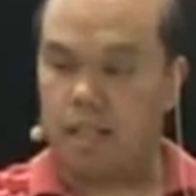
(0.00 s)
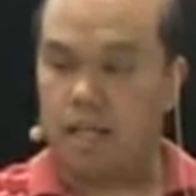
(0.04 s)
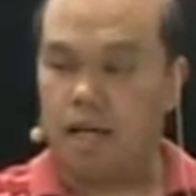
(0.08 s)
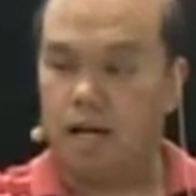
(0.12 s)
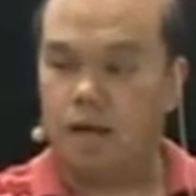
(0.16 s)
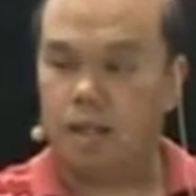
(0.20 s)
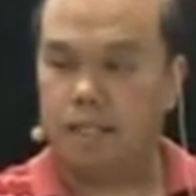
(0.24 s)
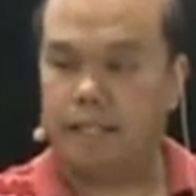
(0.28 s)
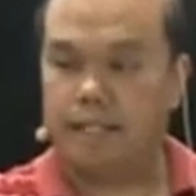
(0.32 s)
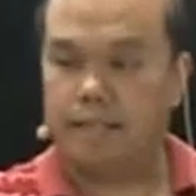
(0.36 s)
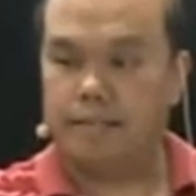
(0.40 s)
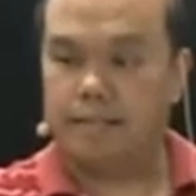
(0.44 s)

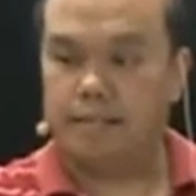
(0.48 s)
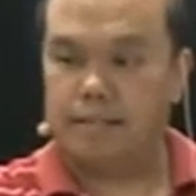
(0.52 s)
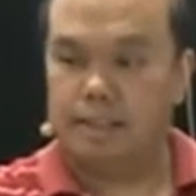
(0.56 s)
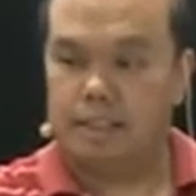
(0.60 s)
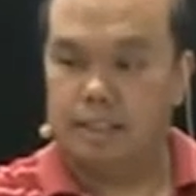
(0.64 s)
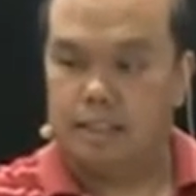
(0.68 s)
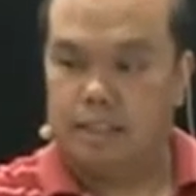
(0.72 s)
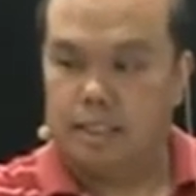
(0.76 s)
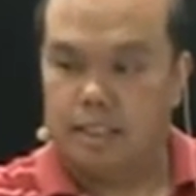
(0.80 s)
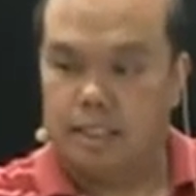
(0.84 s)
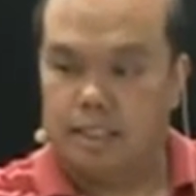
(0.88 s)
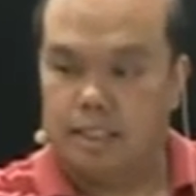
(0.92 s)
Okay,
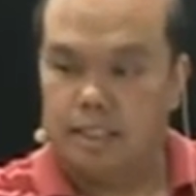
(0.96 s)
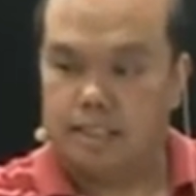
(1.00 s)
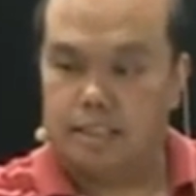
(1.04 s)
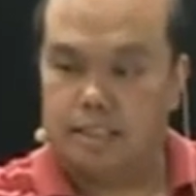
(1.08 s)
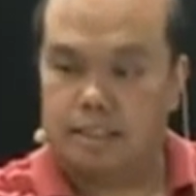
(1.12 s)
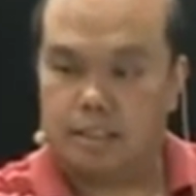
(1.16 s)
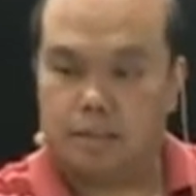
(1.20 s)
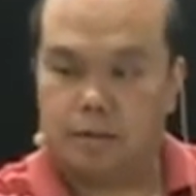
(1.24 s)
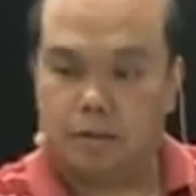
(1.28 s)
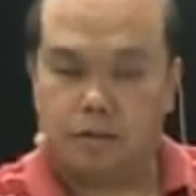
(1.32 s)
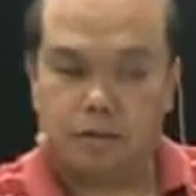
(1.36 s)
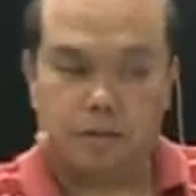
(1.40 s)

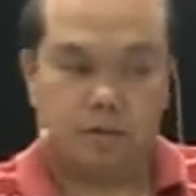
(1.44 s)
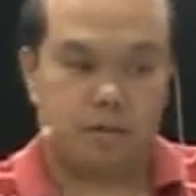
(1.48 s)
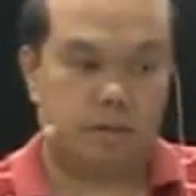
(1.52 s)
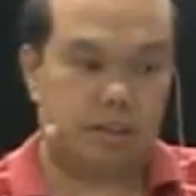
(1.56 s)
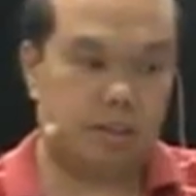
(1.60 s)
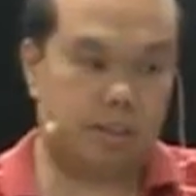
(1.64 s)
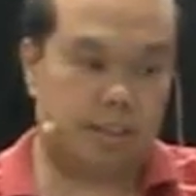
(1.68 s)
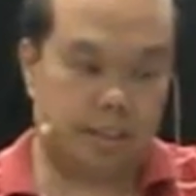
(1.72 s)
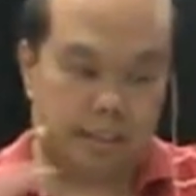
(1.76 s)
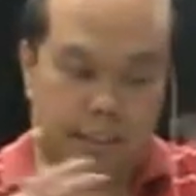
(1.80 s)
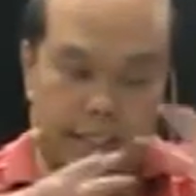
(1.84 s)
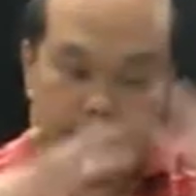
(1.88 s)
so
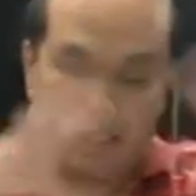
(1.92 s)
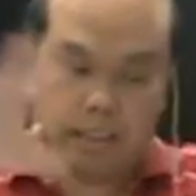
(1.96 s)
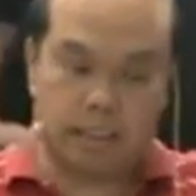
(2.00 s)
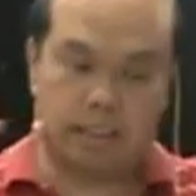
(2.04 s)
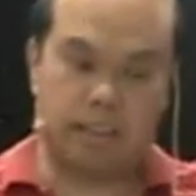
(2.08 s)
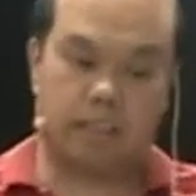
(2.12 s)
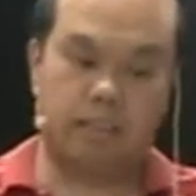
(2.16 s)
that's